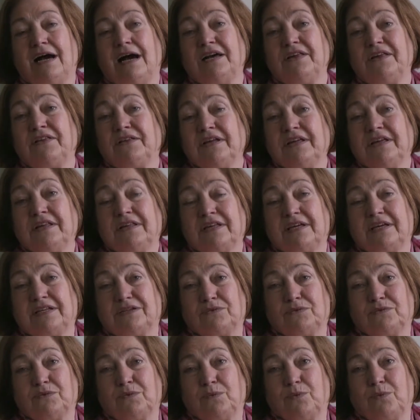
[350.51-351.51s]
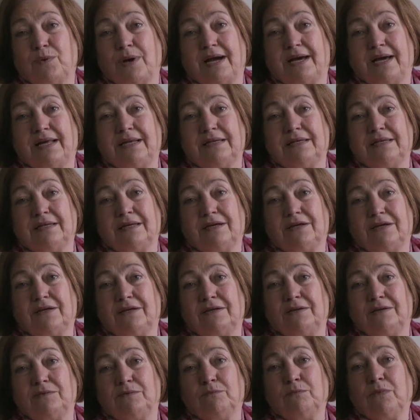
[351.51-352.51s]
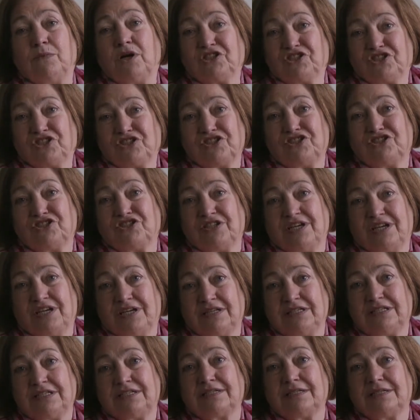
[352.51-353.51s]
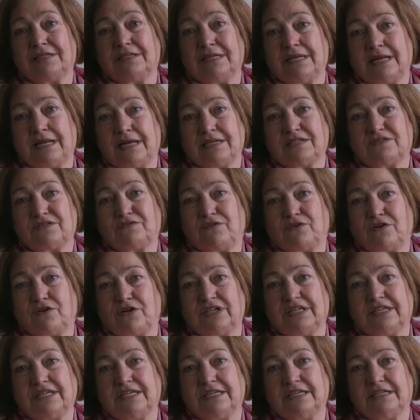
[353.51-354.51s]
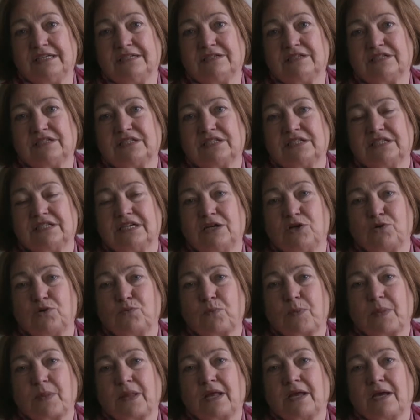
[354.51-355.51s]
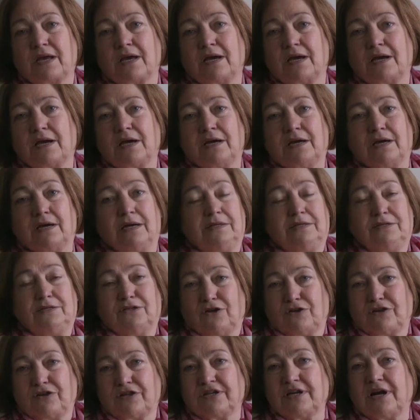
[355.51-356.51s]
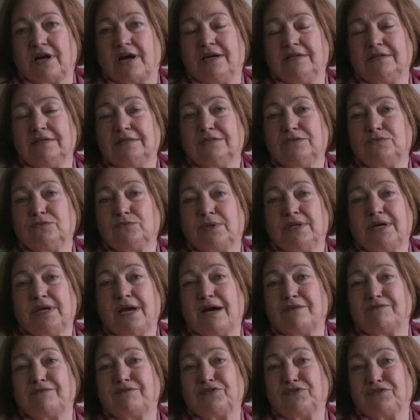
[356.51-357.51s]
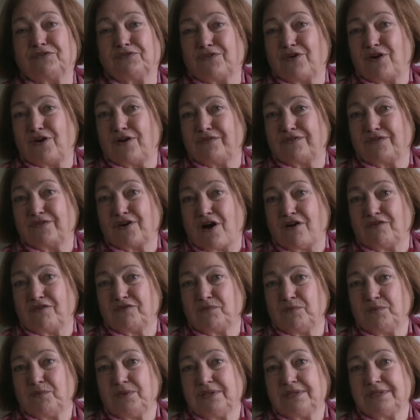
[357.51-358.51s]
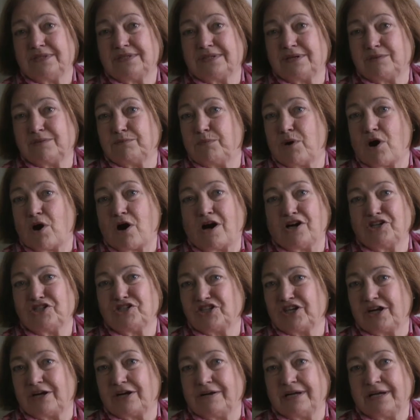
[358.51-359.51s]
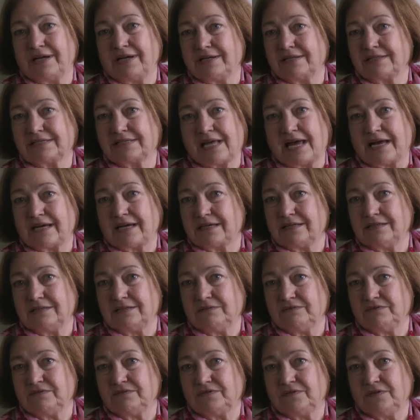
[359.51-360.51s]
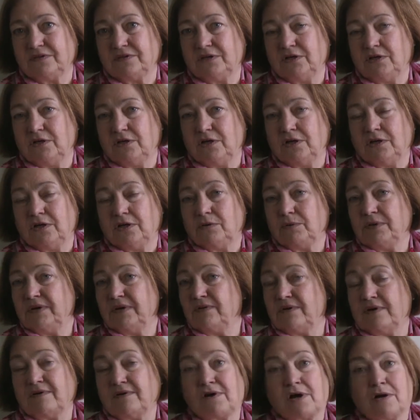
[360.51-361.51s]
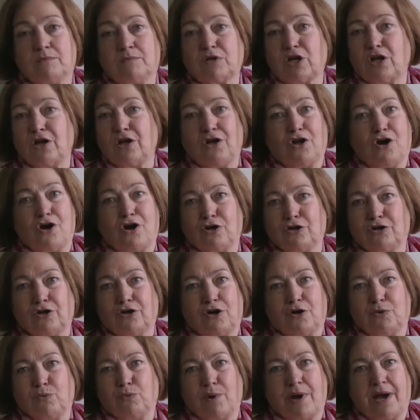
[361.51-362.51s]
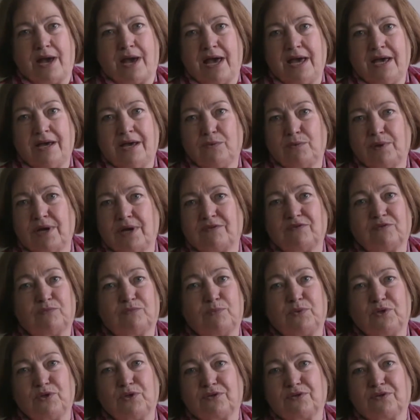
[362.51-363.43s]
I think that, well, much has changed in the last 40 years. In Northern Ireland, we have a devolved government, a power-sharing executive. We've come a long, long way. We have a